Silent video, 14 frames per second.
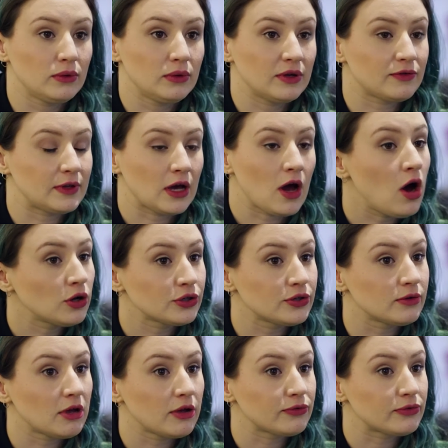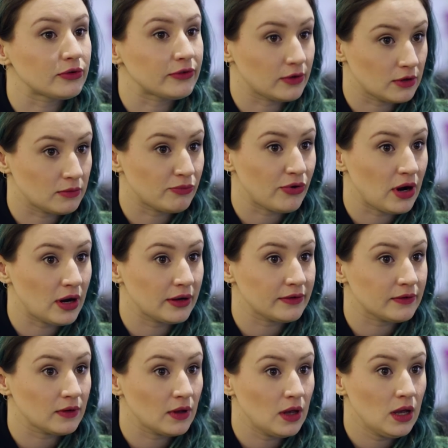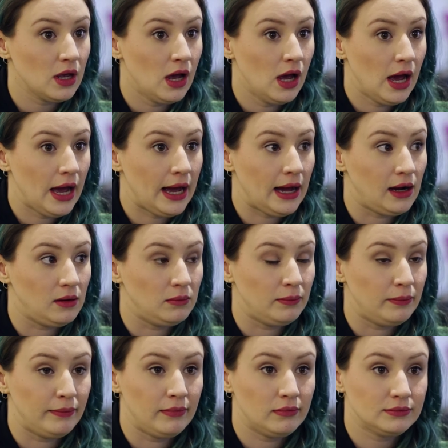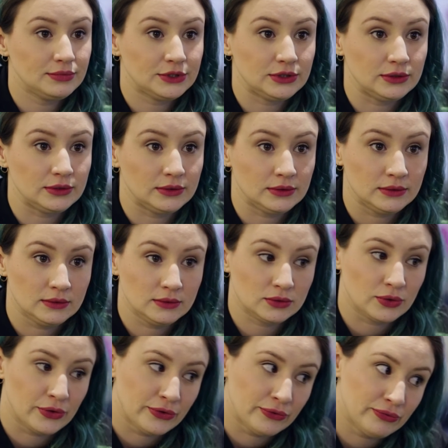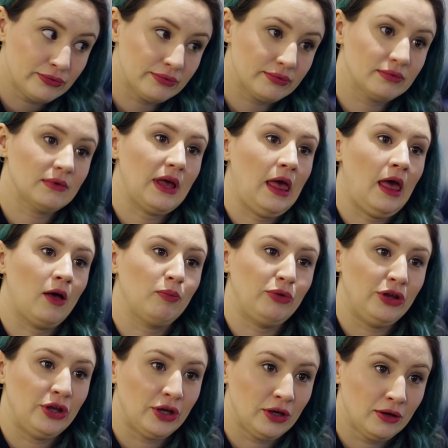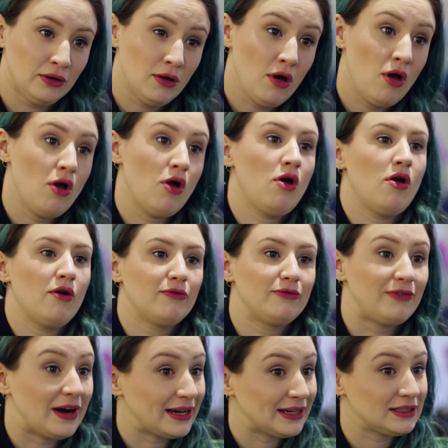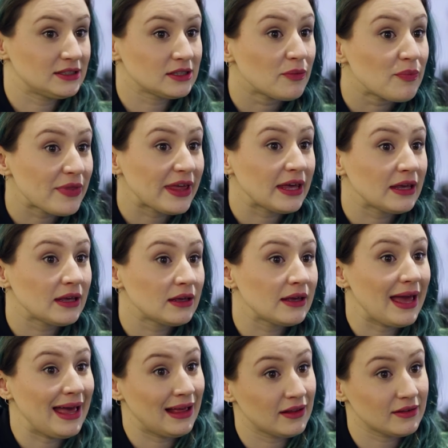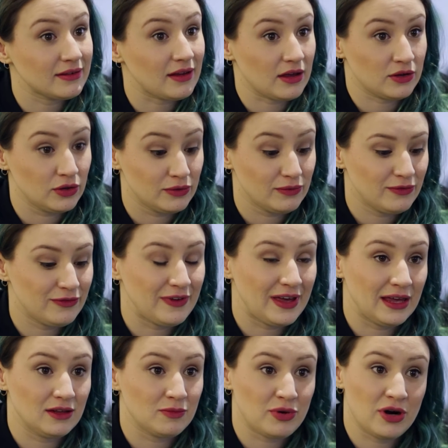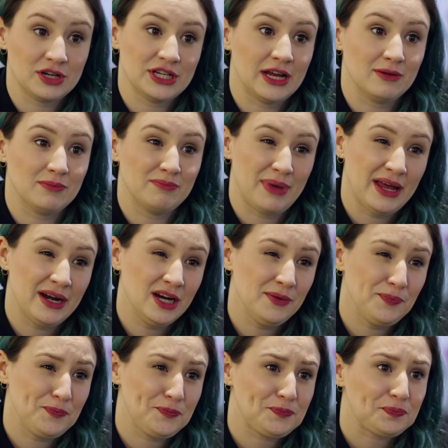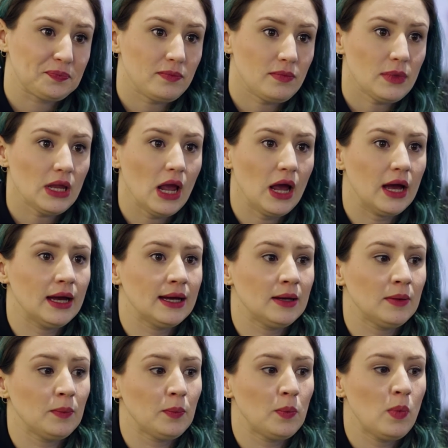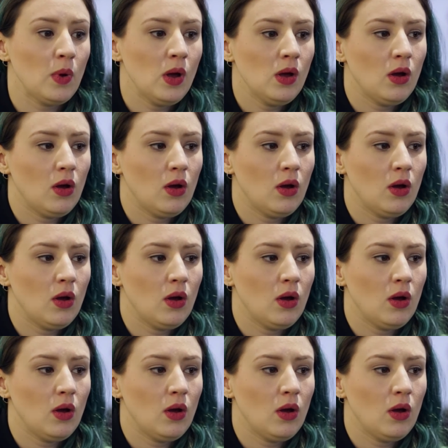if they can't do it for a certain price, to sort of help you find something else that could fit the project better. And